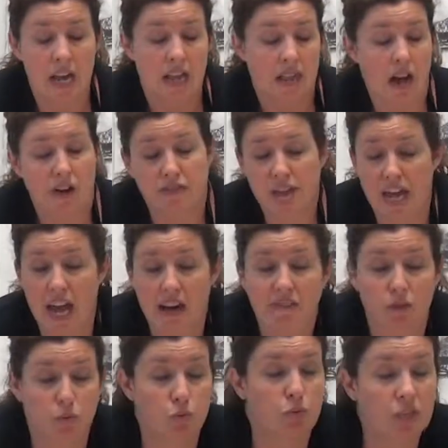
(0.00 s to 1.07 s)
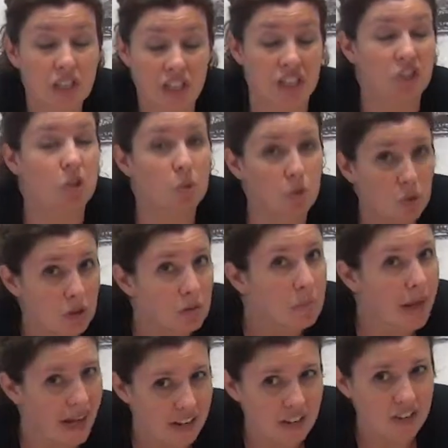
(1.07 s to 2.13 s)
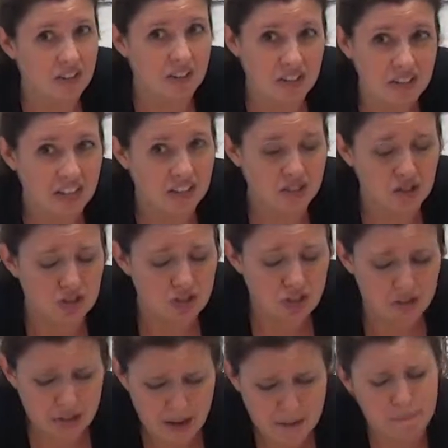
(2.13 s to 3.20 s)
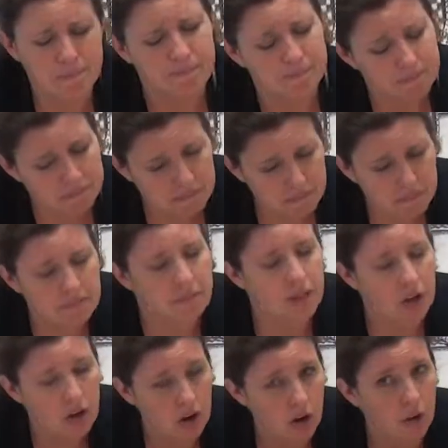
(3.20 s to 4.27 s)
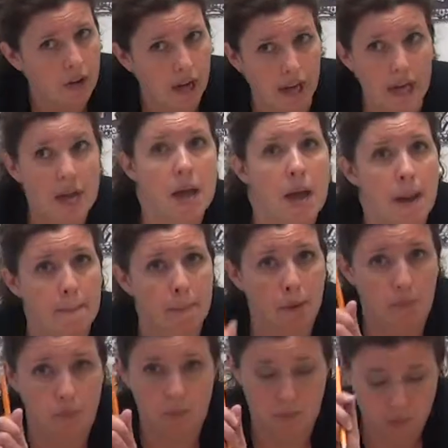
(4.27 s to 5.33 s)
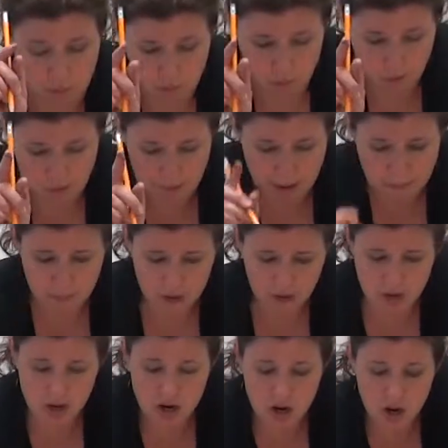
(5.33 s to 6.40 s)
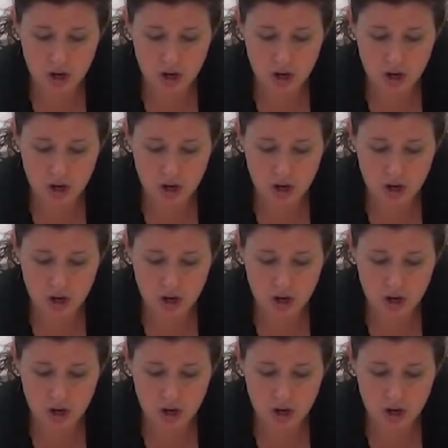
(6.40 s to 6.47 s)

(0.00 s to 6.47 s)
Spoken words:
Now, if they have a really cool pattern or texture to them, okay, but remember,